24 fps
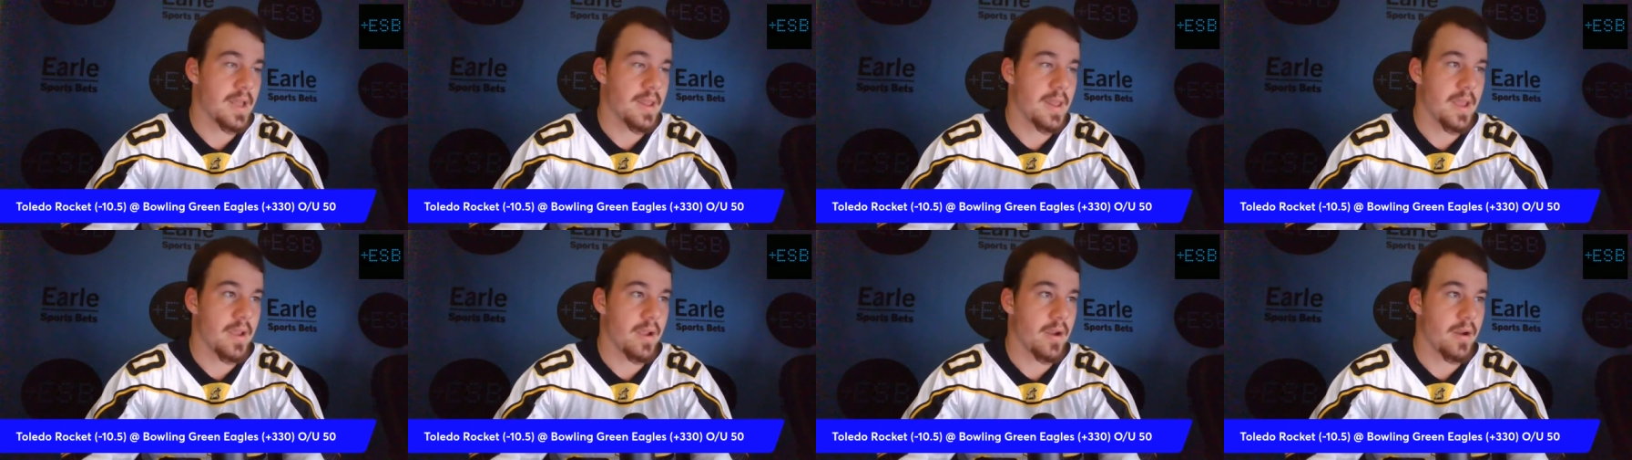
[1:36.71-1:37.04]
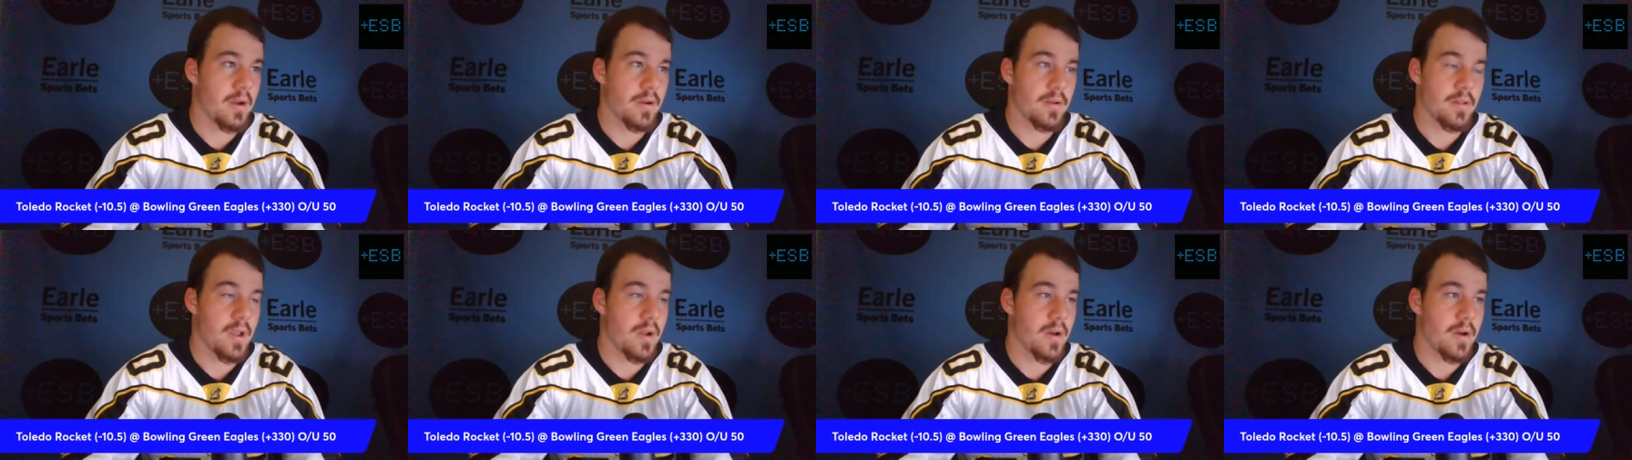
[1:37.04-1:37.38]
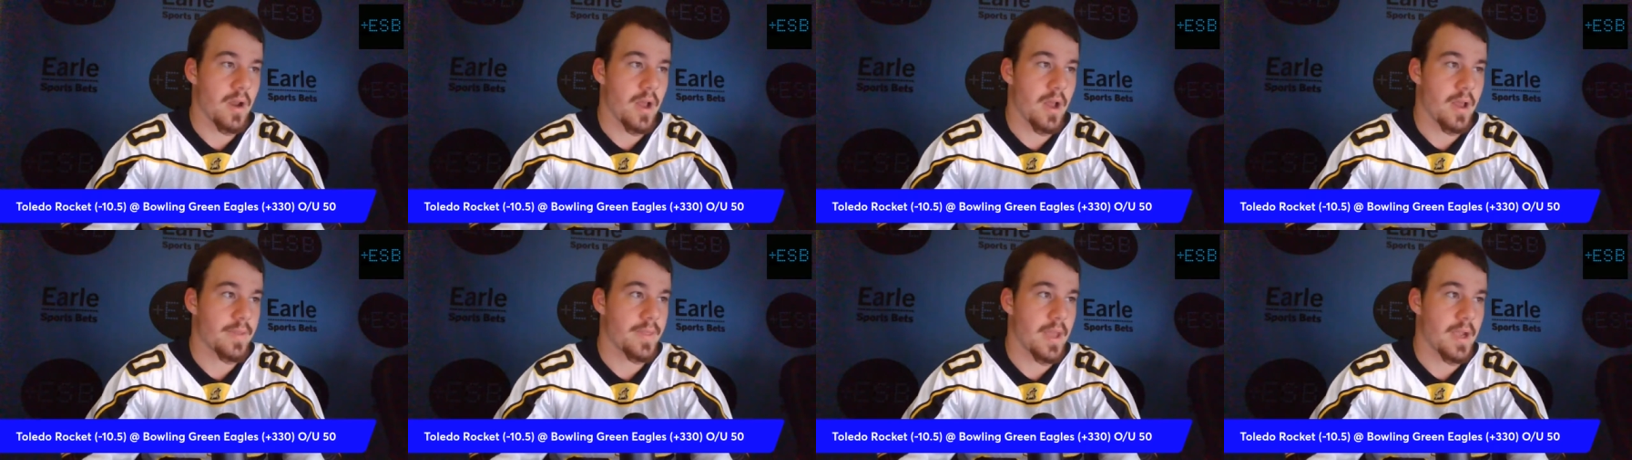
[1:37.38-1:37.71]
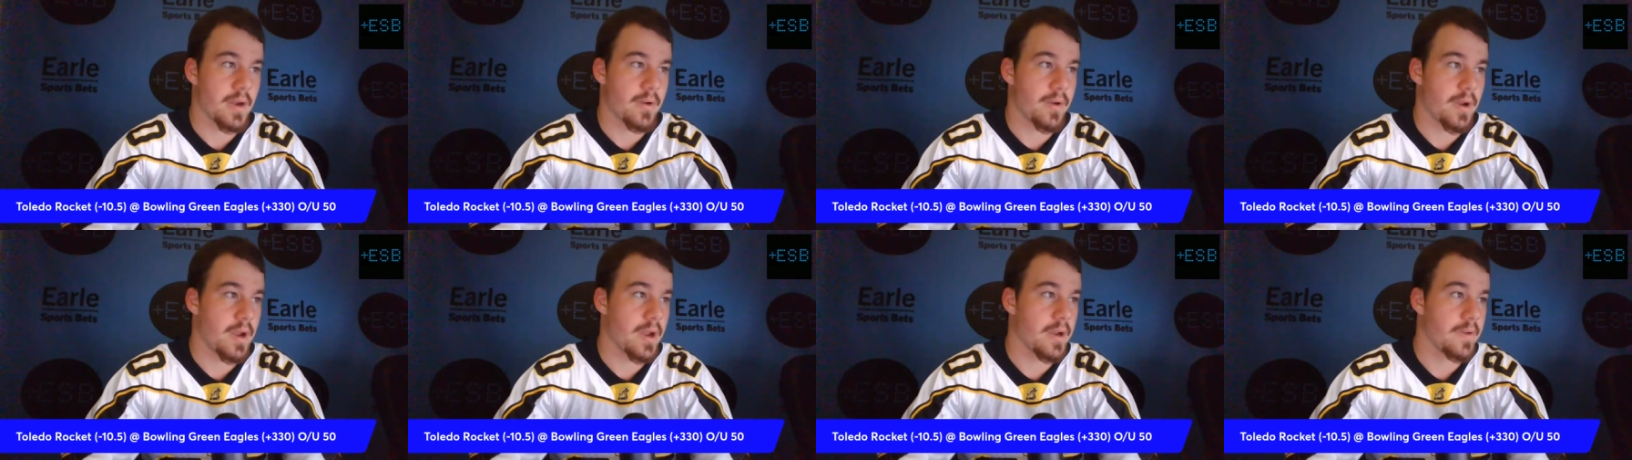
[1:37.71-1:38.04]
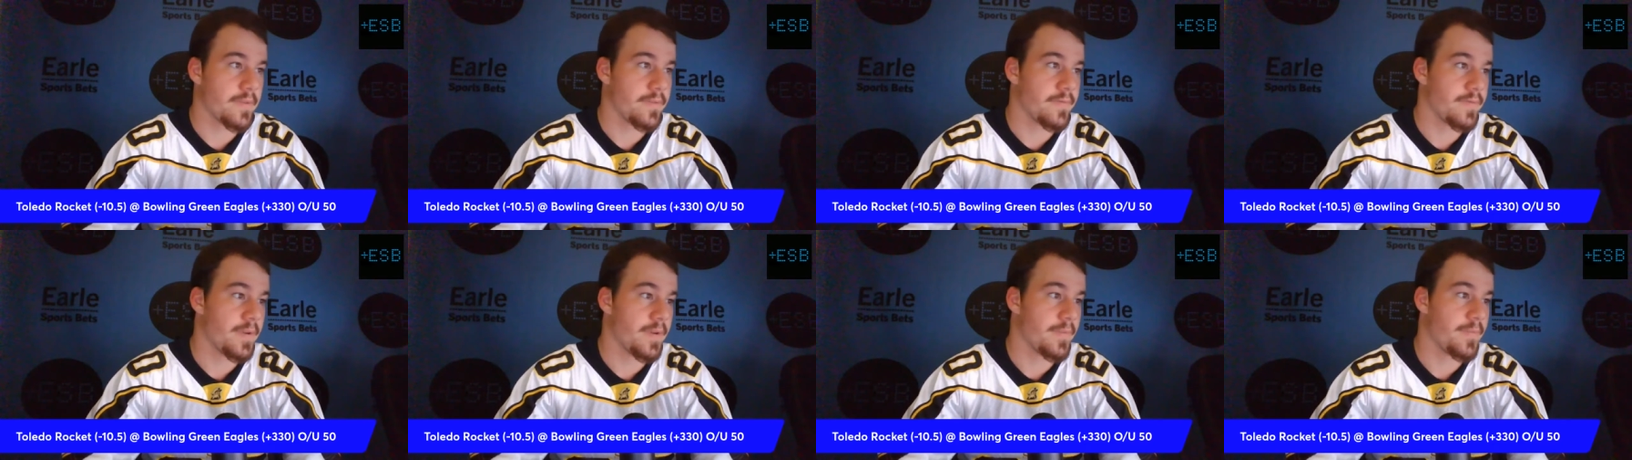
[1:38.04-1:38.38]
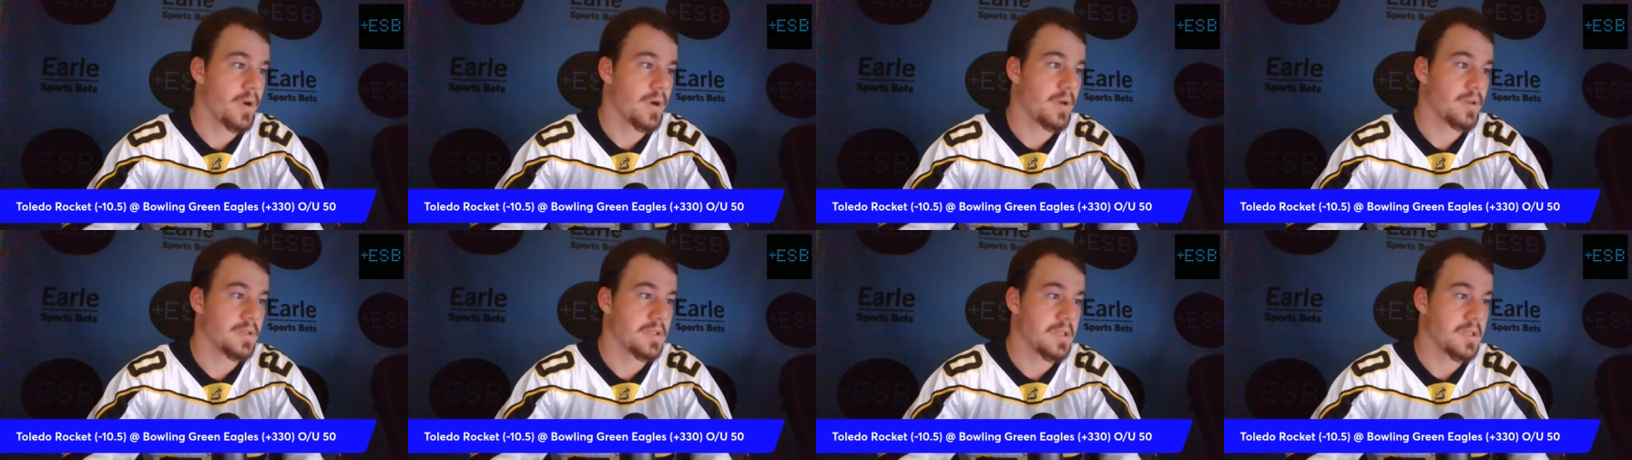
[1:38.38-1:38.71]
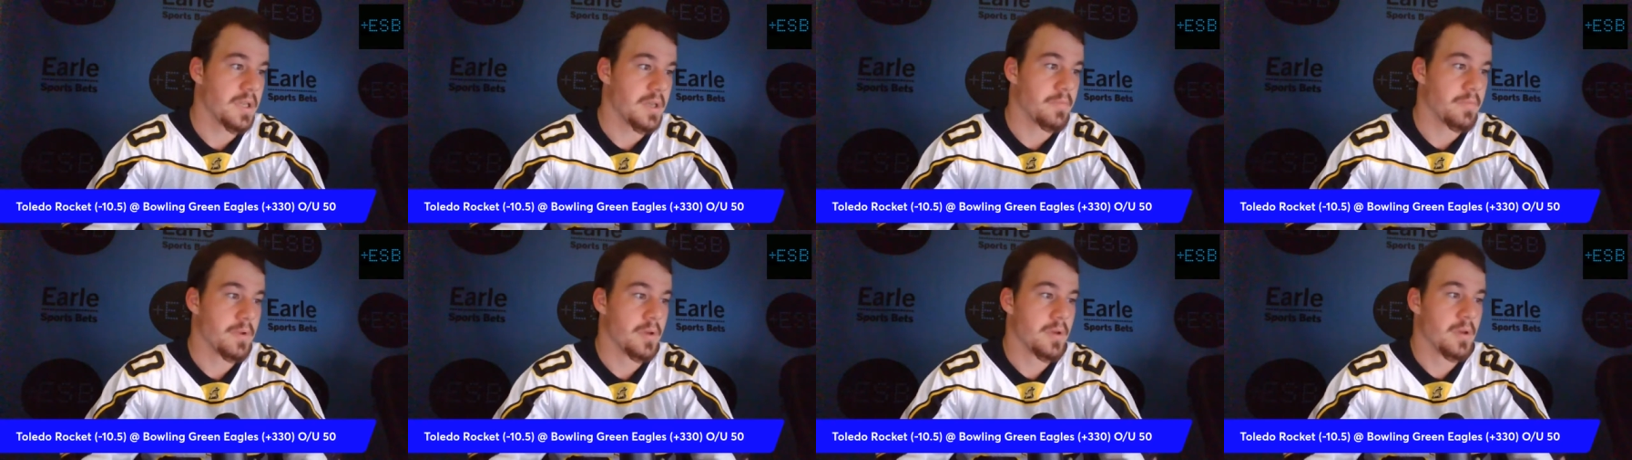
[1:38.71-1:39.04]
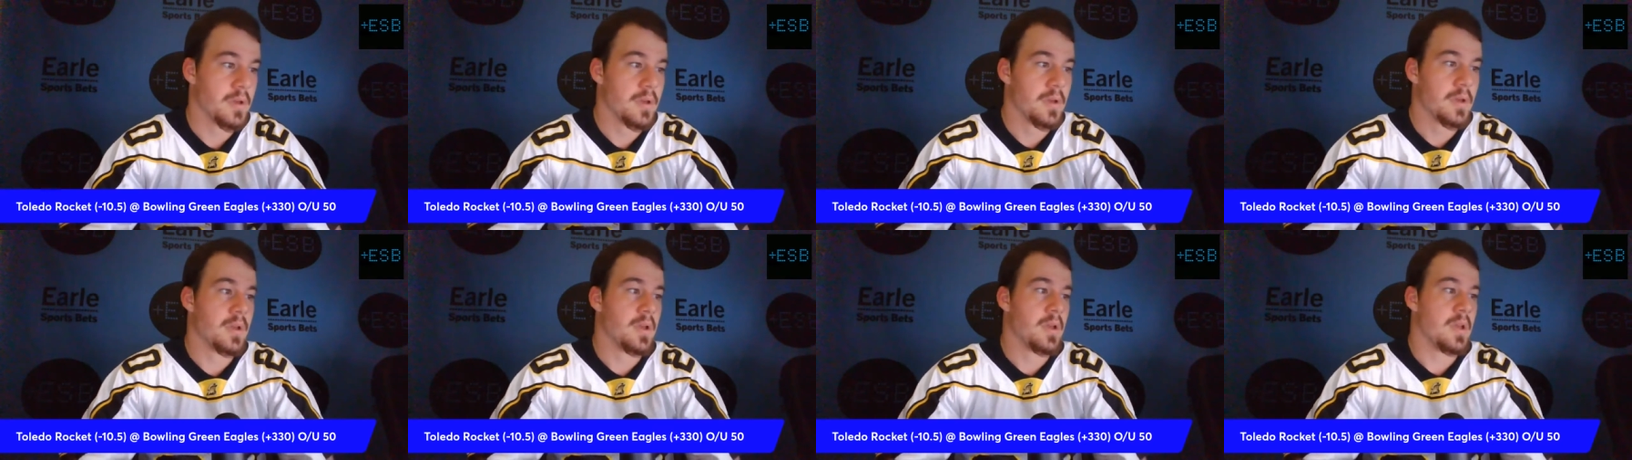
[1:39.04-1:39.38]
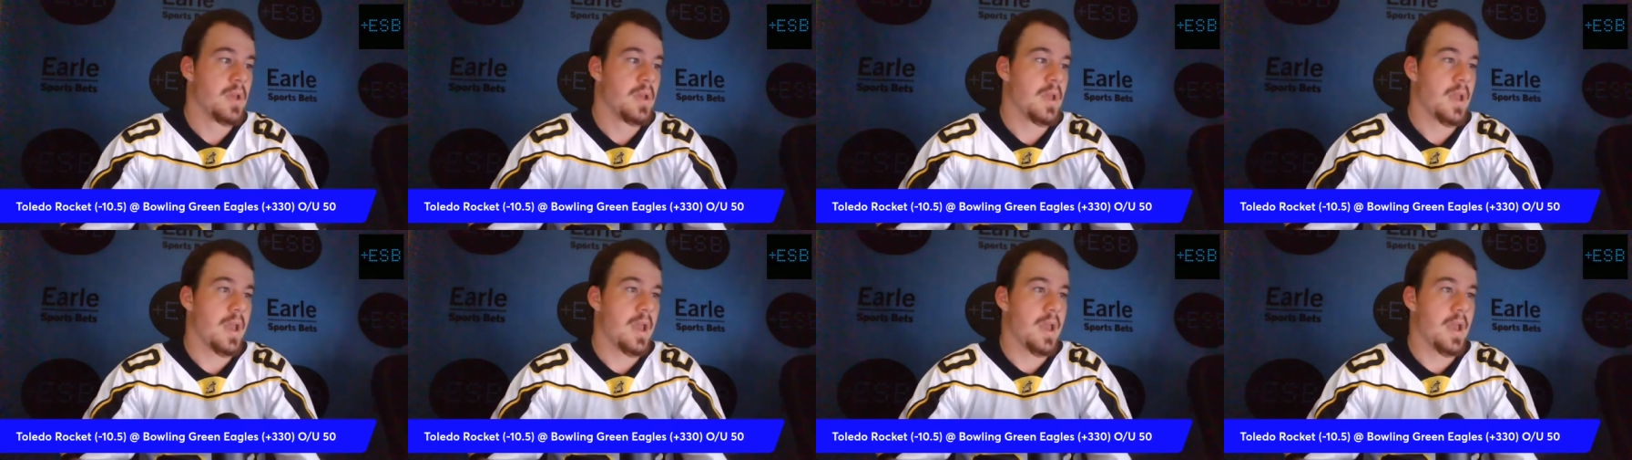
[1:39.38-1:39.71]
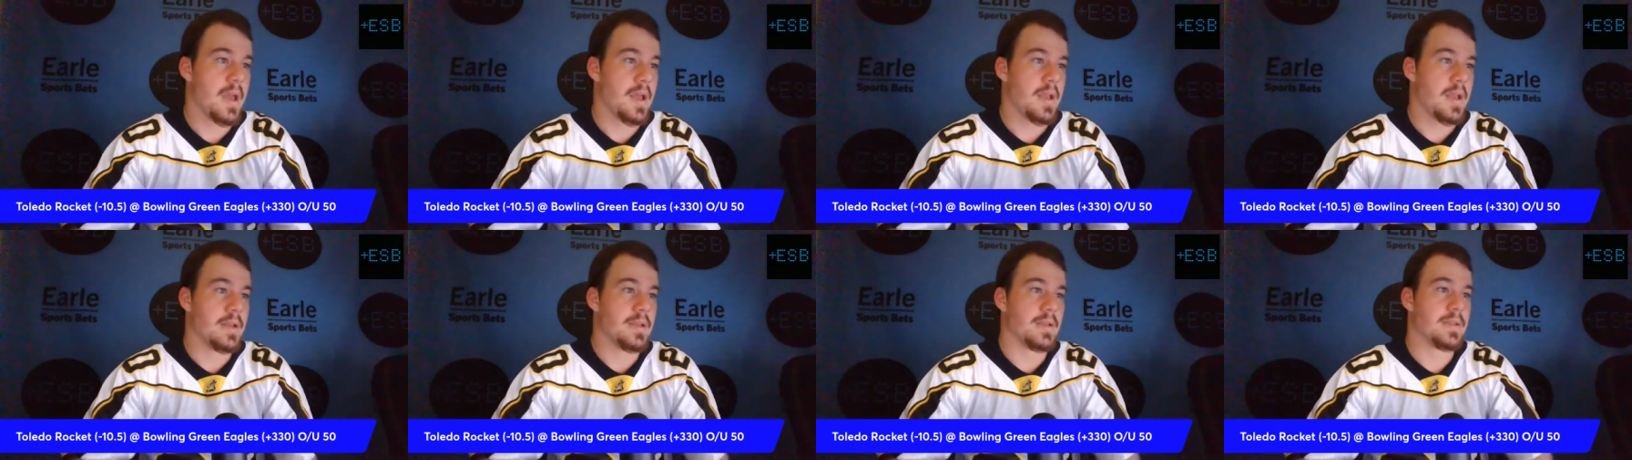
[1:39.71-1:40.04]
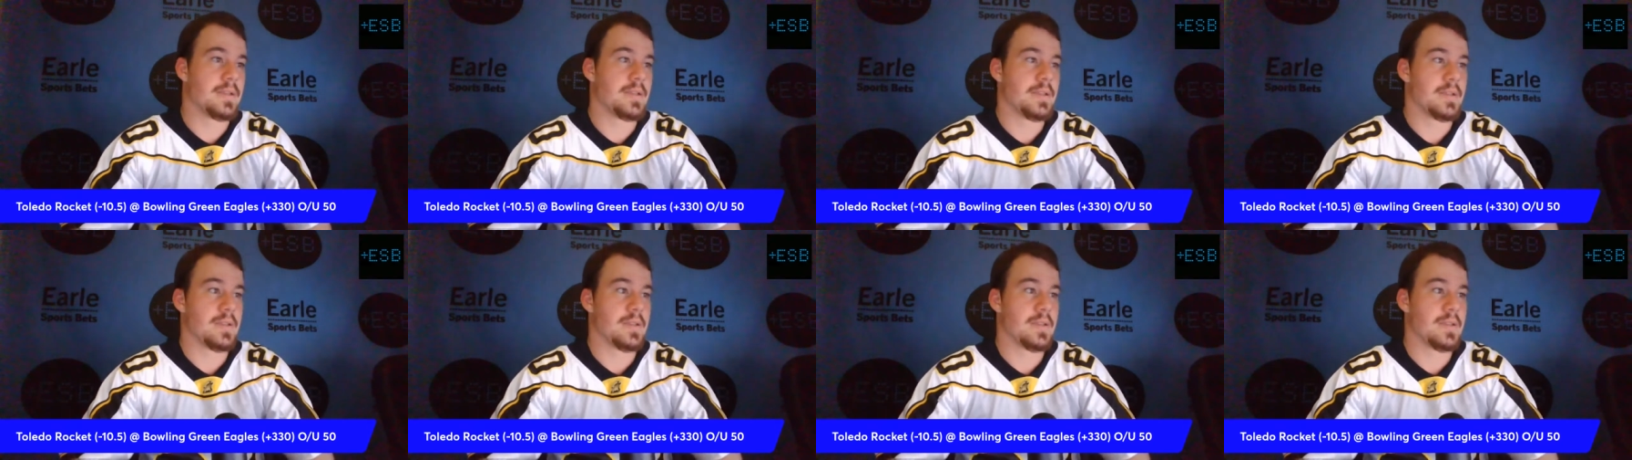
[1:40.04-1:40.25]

They're not that great of a football team. And